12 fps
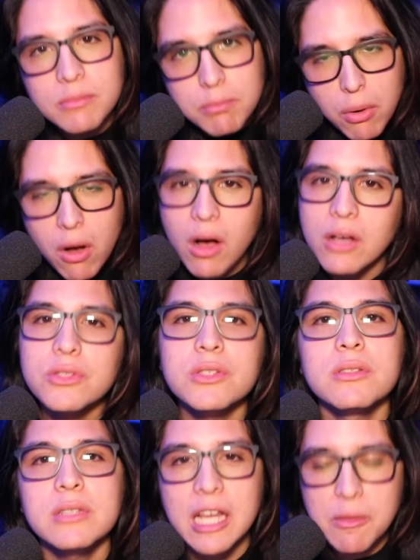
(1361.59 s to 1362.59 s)

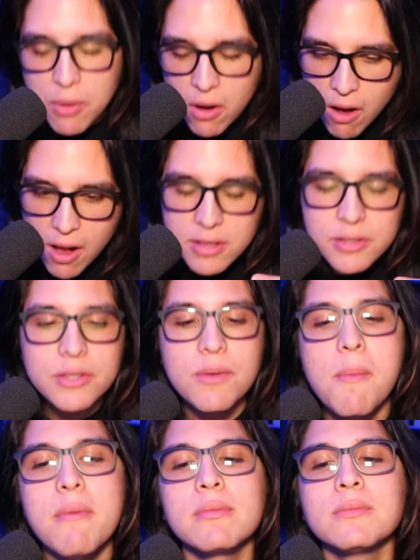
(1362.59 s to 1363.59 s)
Pause. Take a pause.
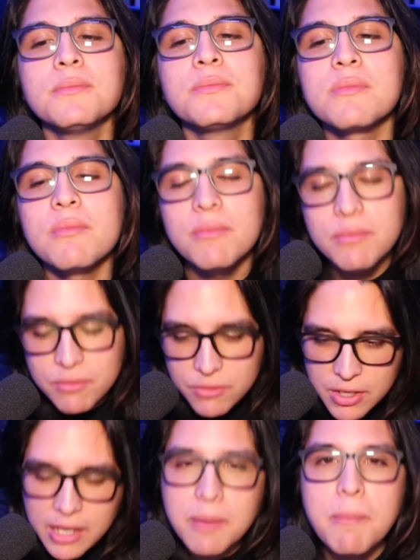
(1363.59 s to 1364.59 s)

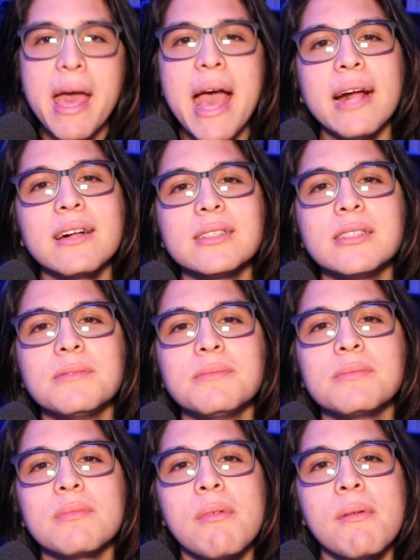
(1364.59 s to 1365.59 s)
Take it back.
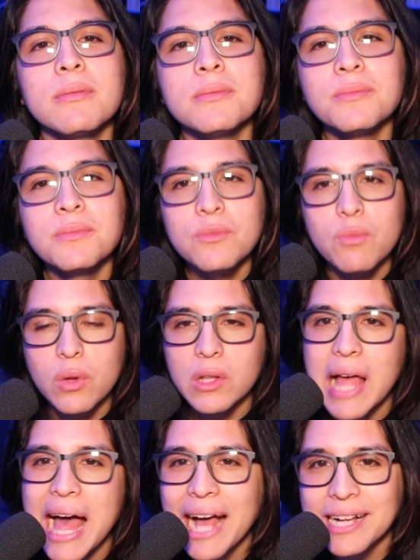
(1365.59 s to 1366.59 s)

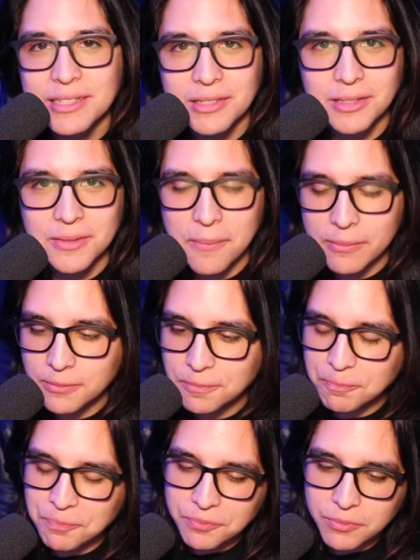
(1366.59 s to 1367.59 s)
Relax.
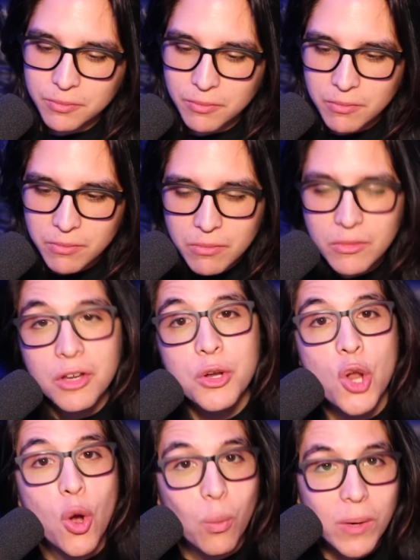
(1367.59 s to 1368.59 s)

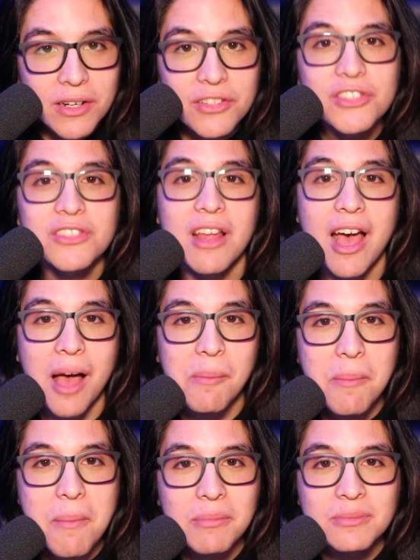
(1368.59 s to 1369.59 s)
Know when to
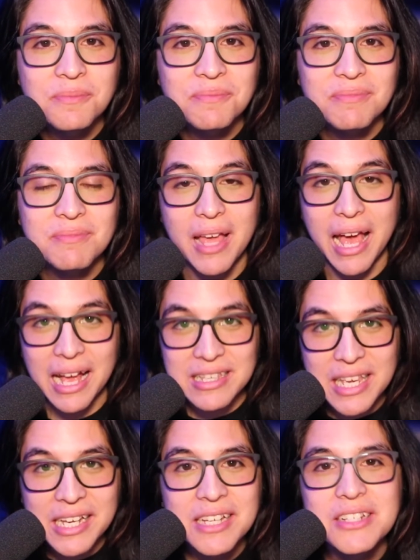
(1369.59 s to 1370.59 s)
stop. As
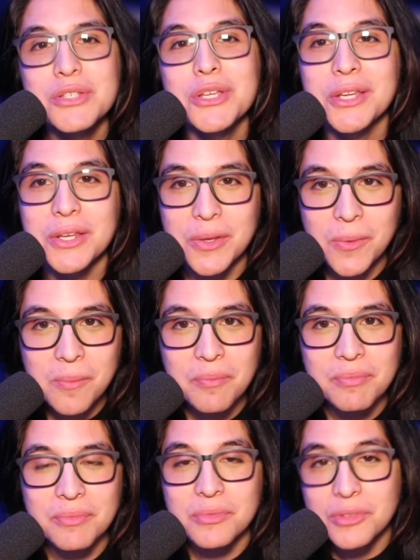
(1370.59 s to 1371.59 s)
I continue
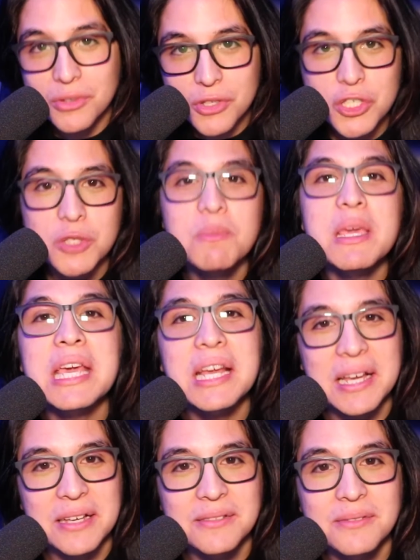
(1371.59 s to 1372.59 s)
to
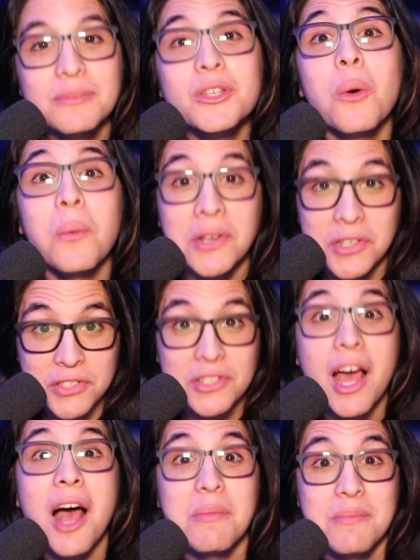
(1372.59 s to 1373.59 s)
speak, know when to
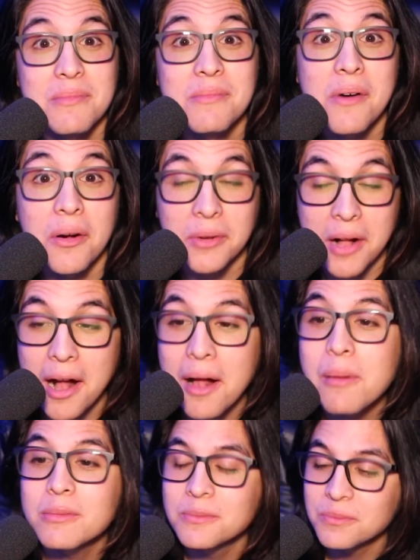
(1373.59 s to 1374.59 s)
stop. Okay?
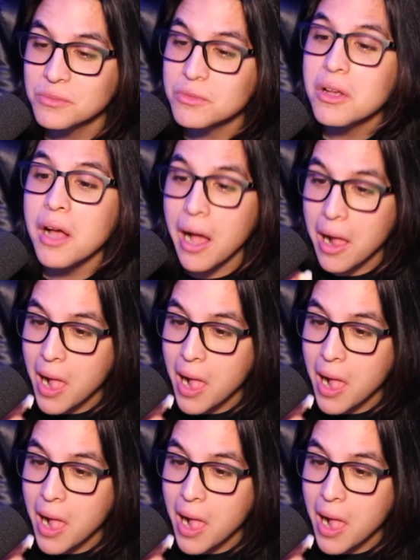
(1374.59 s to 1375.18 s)
Okay.